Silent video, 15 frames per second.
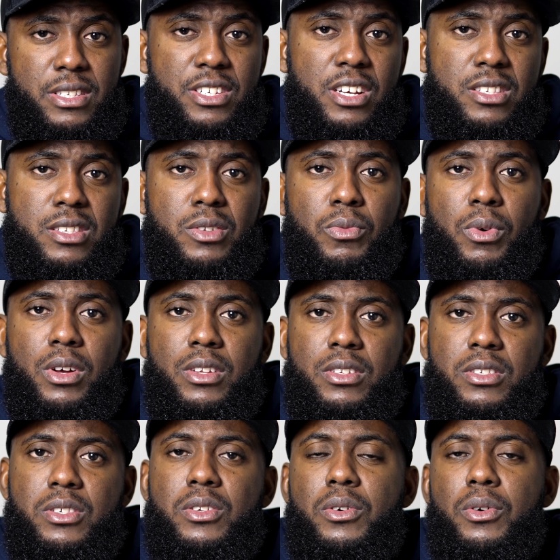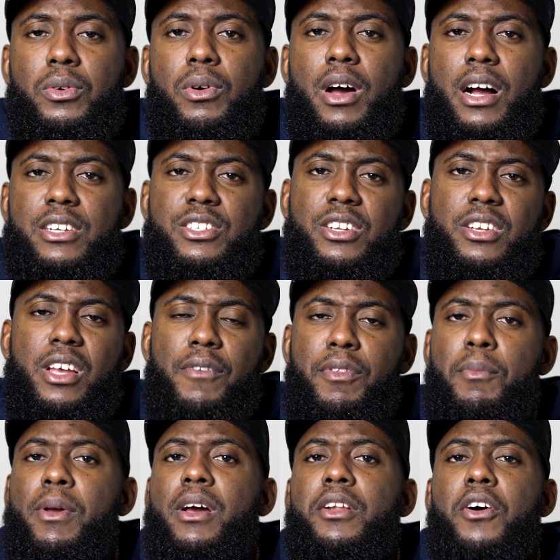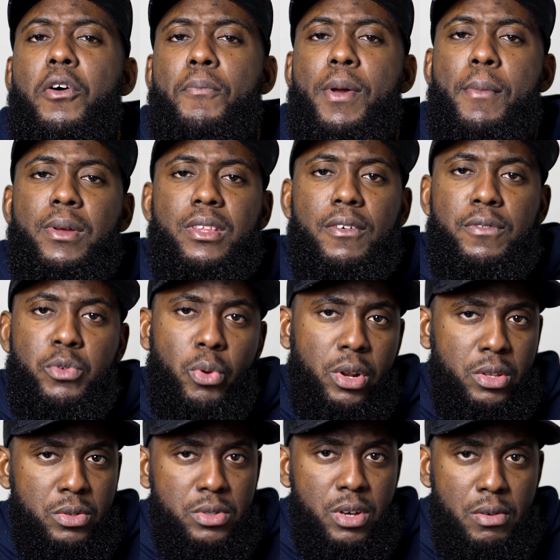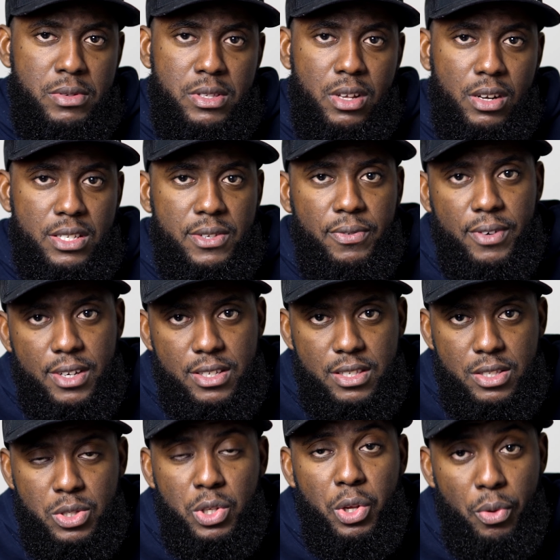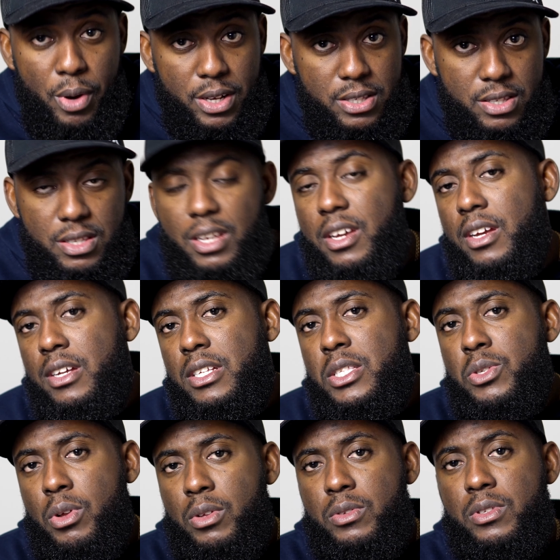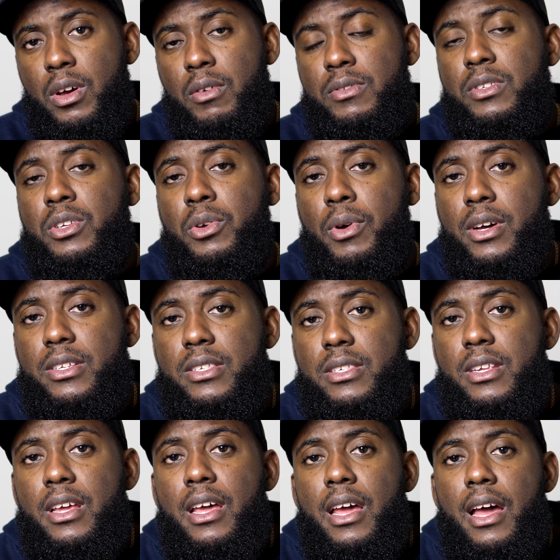JetsonOne? So actually, you have to make a down payment of $22,000 first, US, 22,000 US.